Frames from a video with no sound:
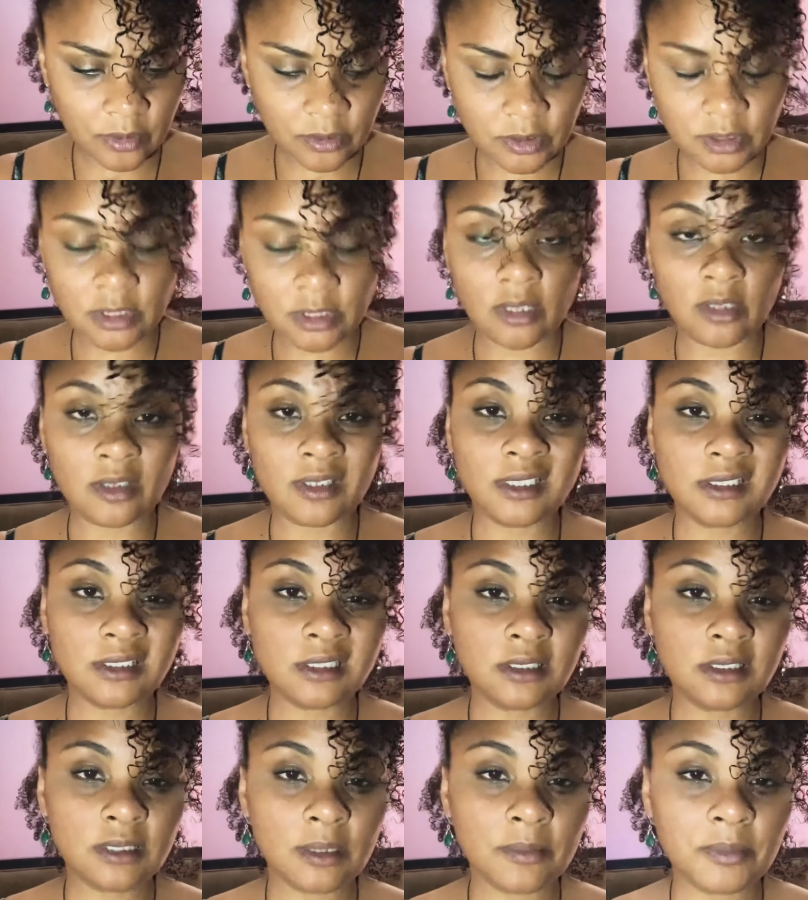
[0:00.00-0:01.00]
So this is
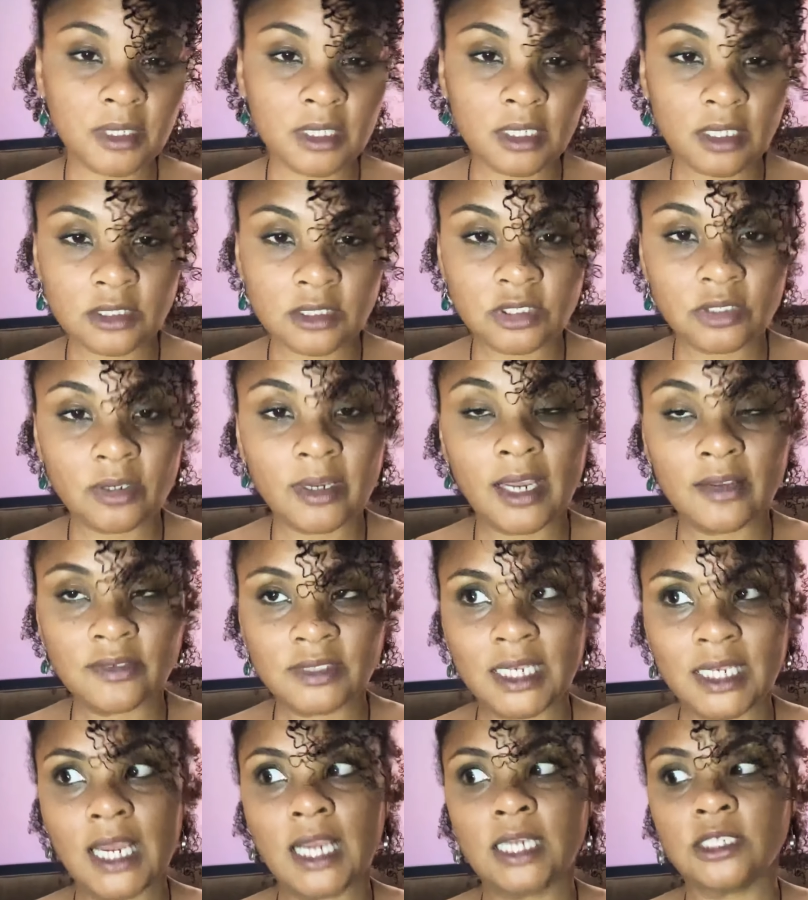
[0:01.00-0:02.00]
something that you have
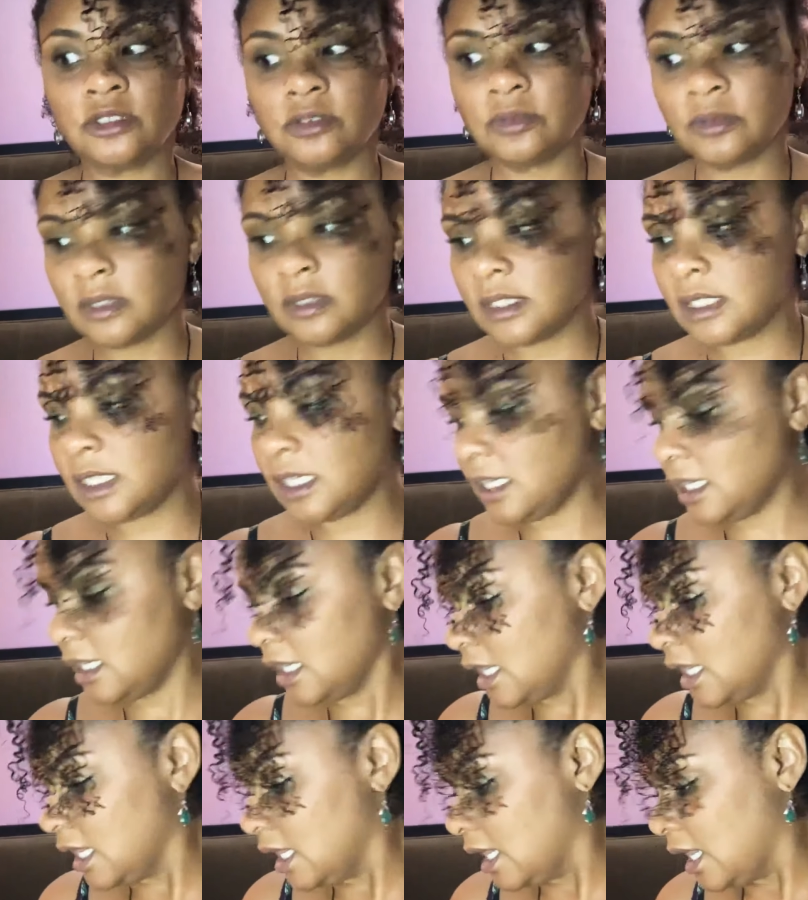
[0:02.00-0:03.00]
to actually
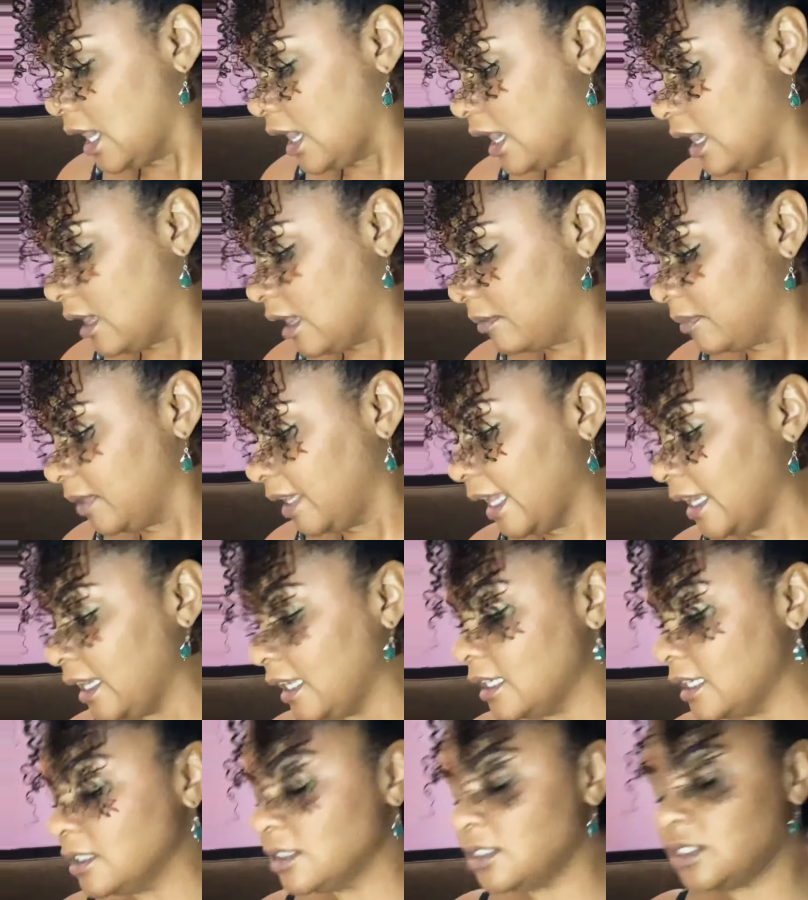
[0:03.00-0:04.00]
get
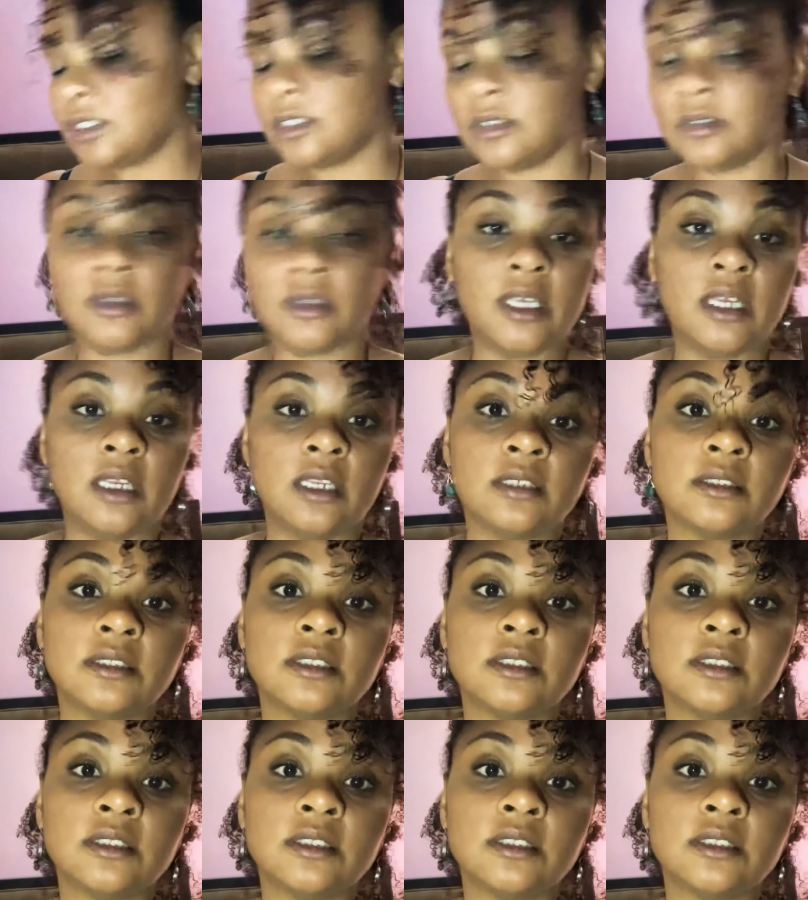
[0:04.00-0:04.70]
into, and it's